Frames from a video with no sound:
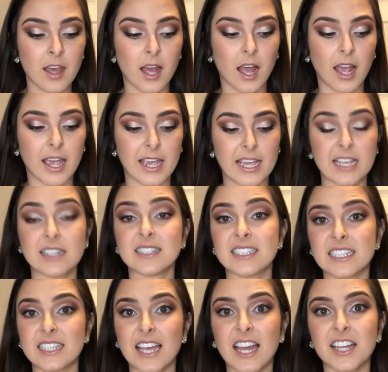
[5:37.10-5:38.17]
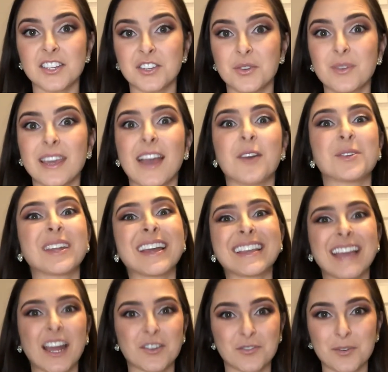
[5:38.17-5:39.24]
I did get a new gown,
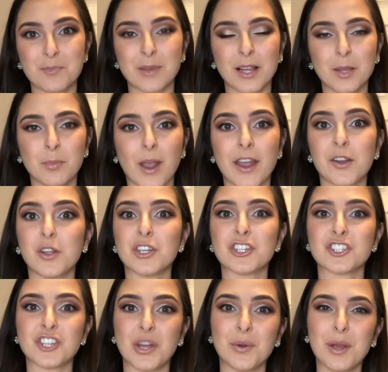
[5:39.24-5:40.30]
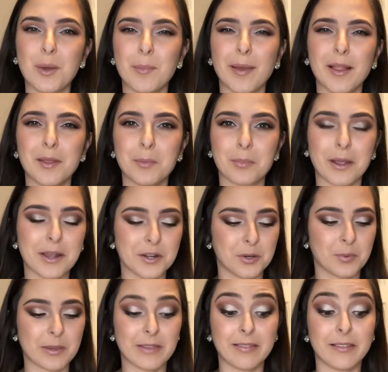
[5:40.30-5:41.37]
again from Bella Bridal. Shout out Bella Bridal,
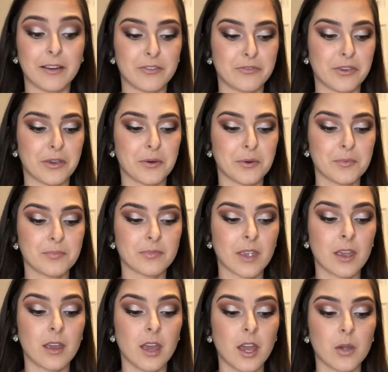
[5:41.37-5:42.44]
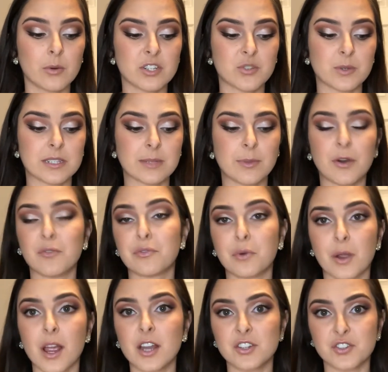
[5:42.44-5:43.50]
we love you. Which was about
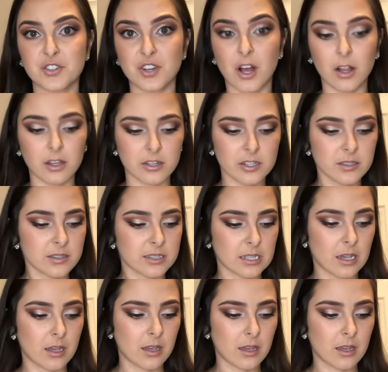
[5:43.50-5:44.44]
$400.